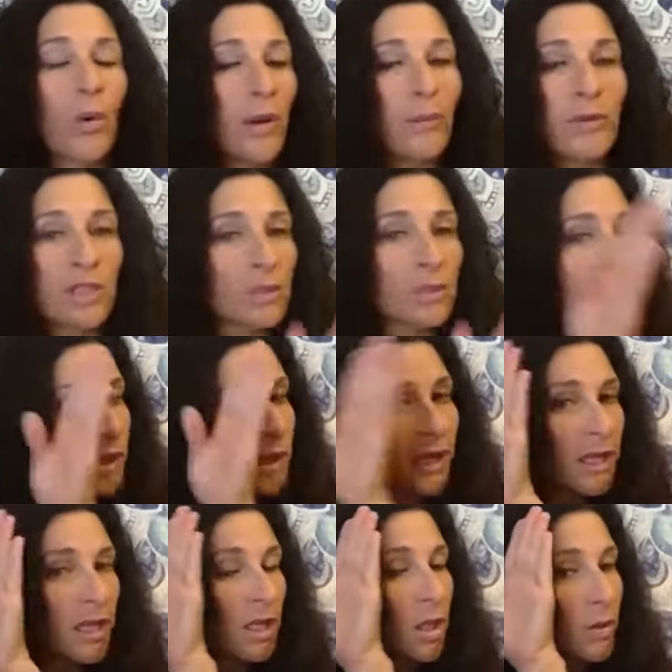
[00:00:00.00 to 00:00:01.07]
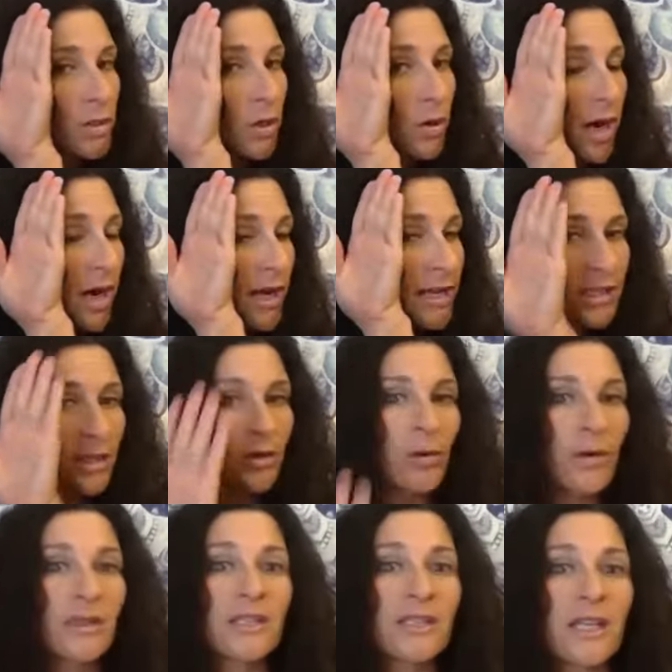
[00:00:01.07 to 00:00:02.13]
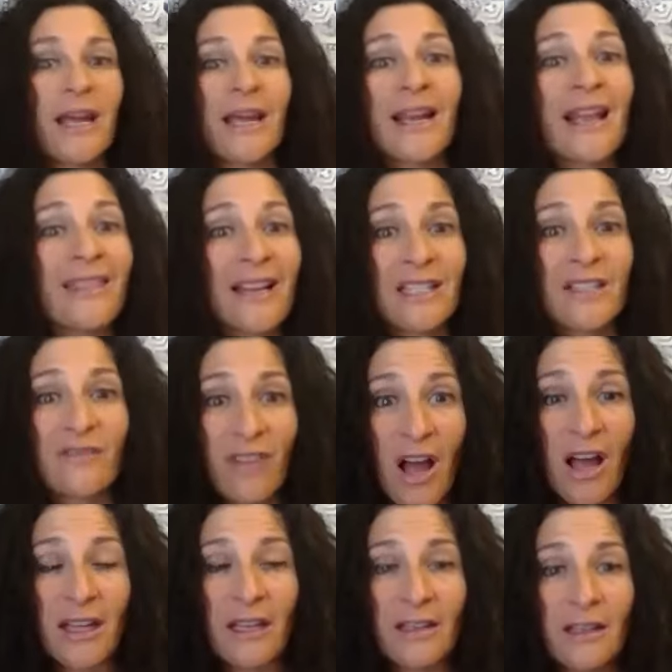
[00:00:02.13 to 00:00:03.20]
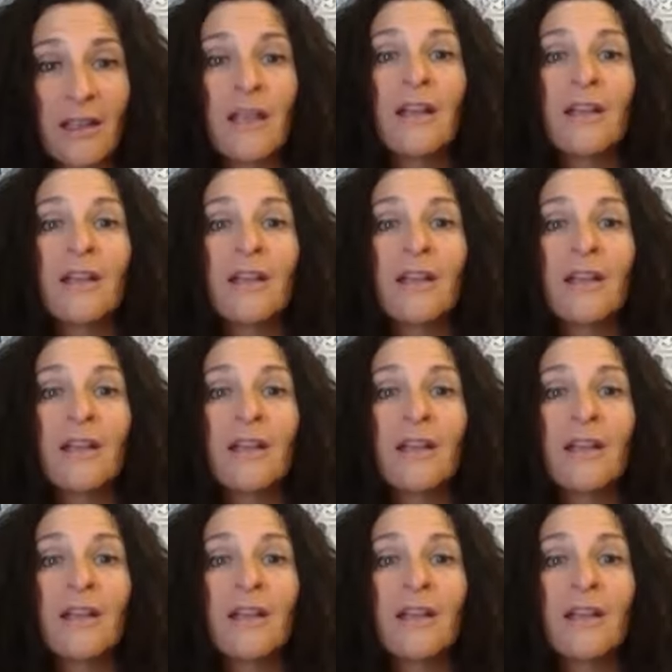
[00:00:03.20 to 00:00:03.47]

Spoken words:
And we just want to like close our eyes and go in the diet, and that's fine.